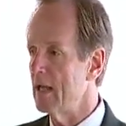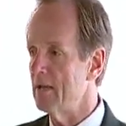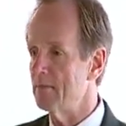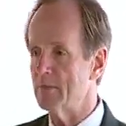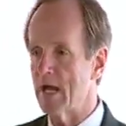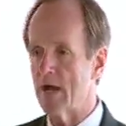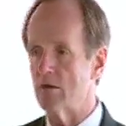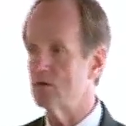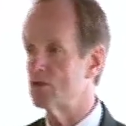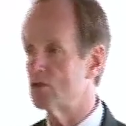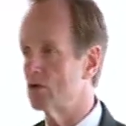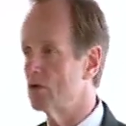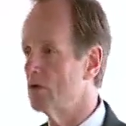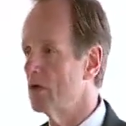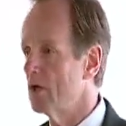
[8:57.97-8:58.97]
And it came
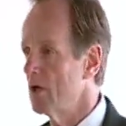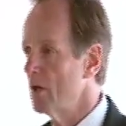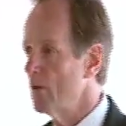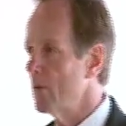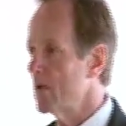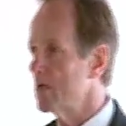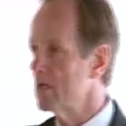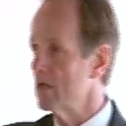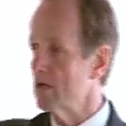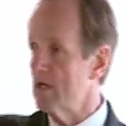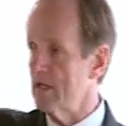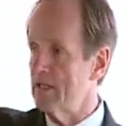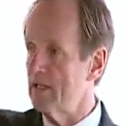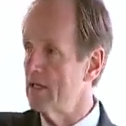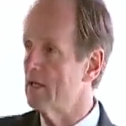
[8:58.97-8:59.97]
down to, we
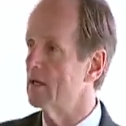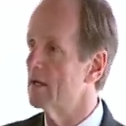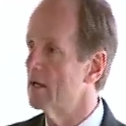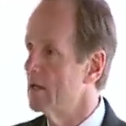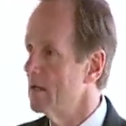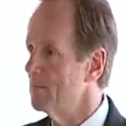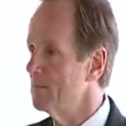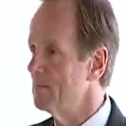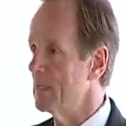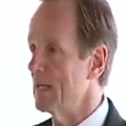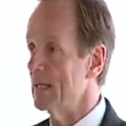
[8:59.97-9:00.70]
could look at the